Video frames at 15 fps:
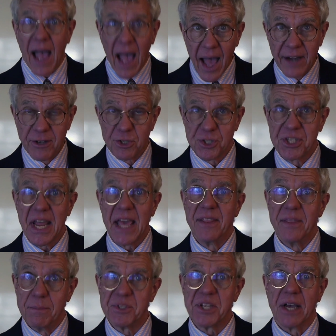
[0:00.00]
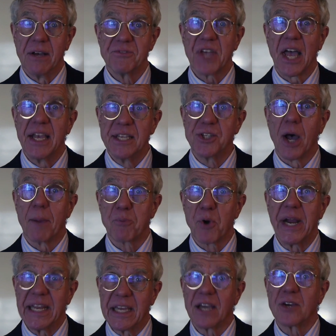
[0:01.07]
understand themselves as
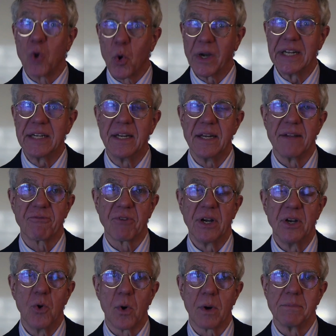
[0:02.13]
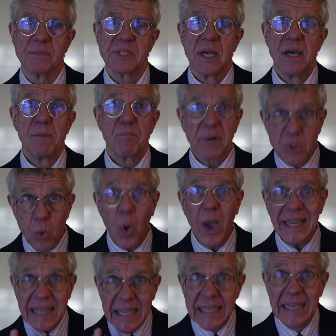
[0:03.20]
operating according to different norms, but
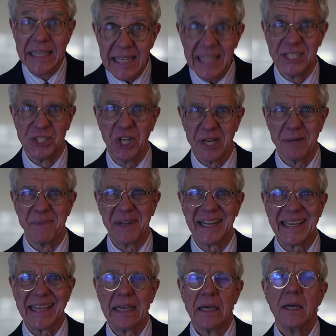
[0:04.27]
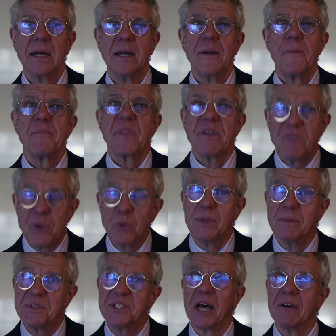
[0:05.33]
quite illegitimately view
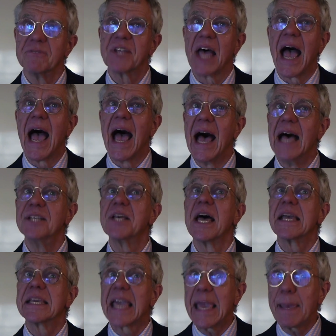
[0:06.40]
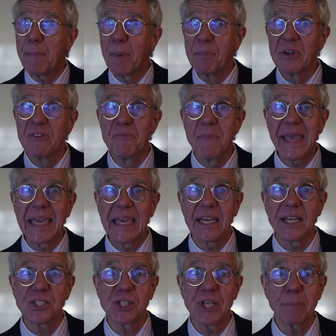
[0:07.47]
themselves as capable of making
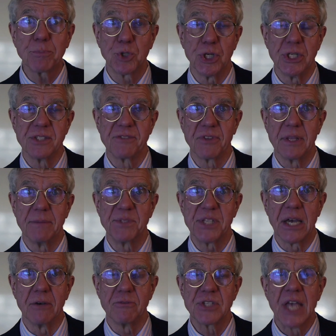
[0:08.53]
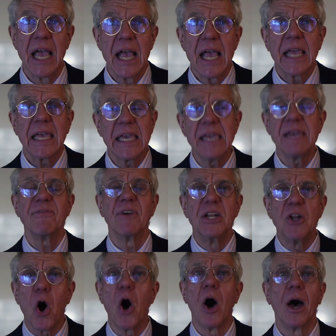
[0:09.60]
exceptions for themselves, even
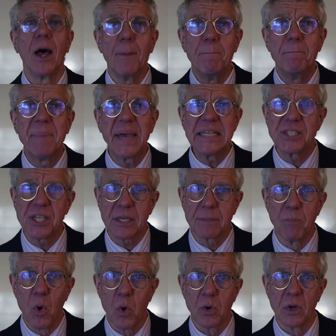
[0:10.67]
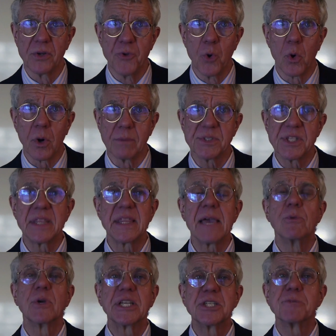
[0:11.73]
on basic moral norms that they
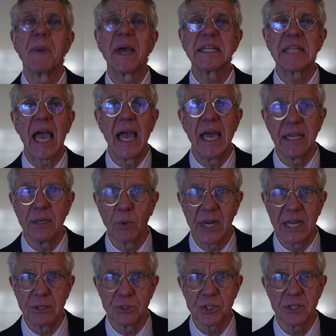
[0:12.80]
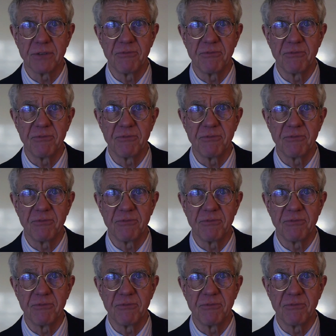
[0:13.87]
would expect anyone else to